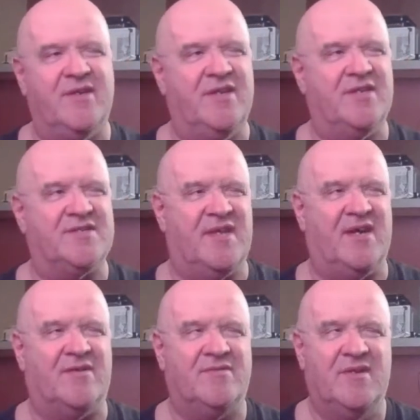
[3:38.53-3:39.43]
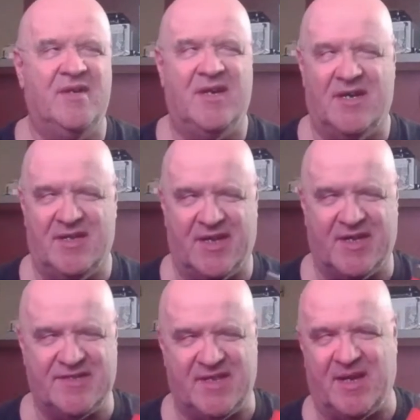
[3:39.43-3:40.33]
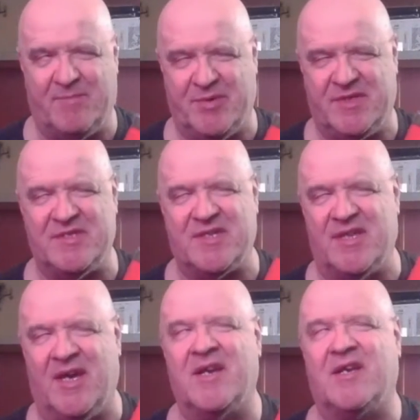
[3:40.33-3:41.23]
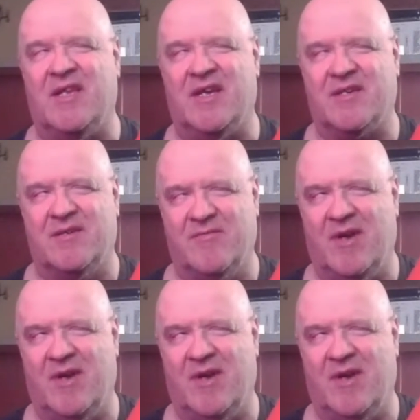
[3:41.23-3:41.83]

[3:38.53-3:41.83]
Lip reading: It is now, like I said, I put this at 9 o'clock,